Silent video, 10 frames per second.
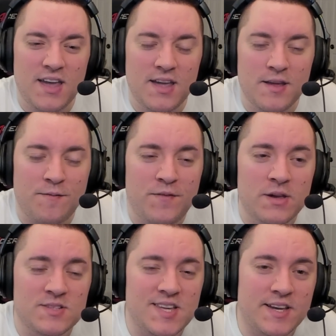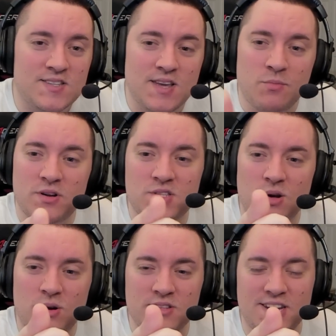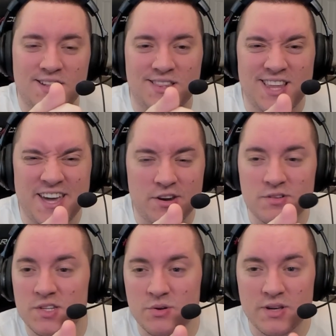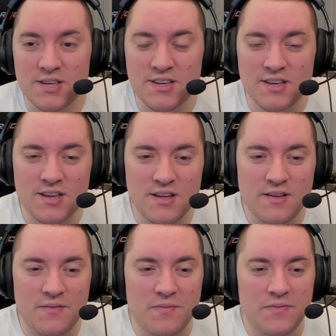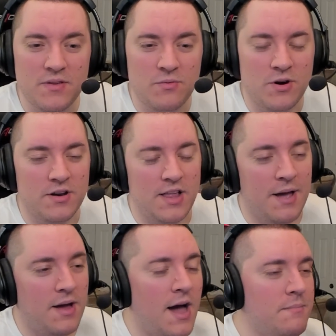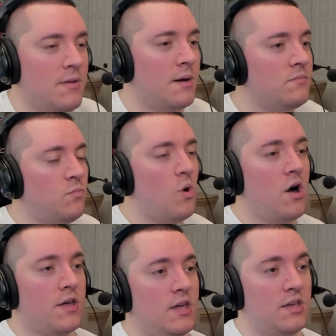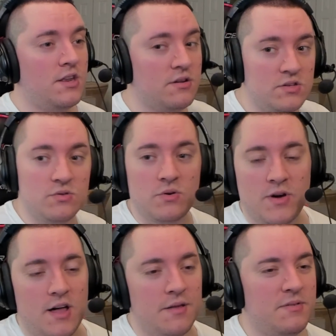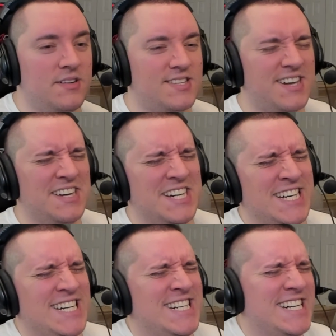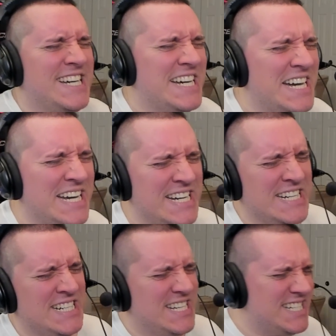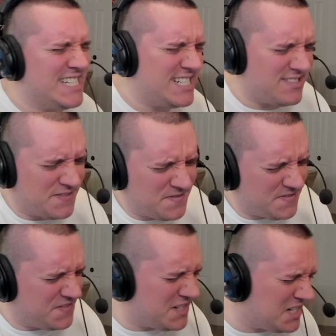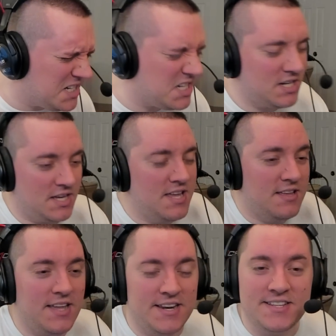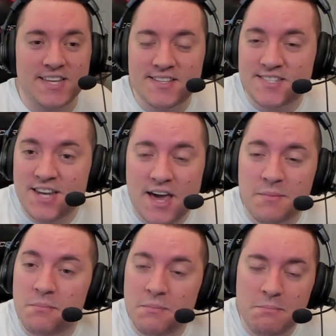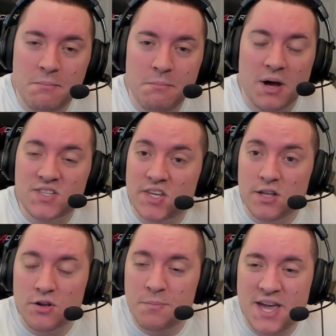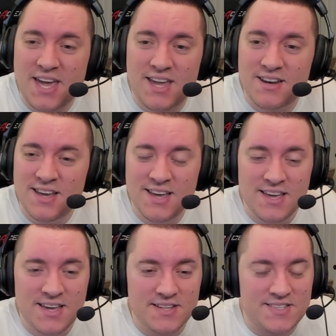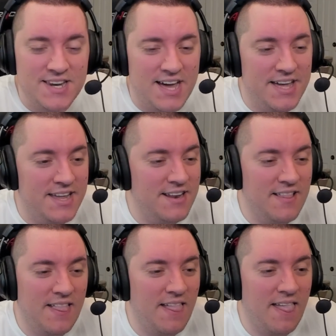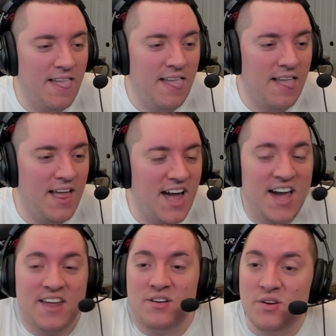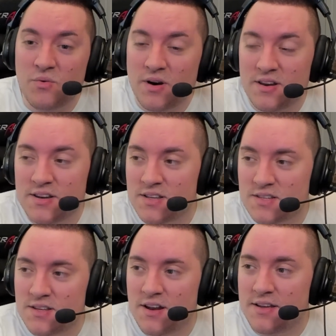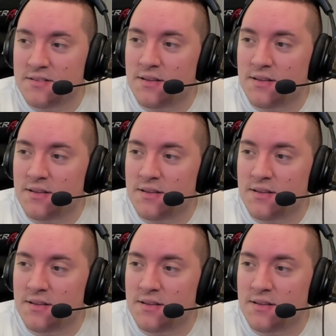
it feels like someone's holding a lighter to it. Where I'm walking, you know, doing well, but it's like, oh, fuck. It's not a muscular pain. It's not, I don't know what it is. You know,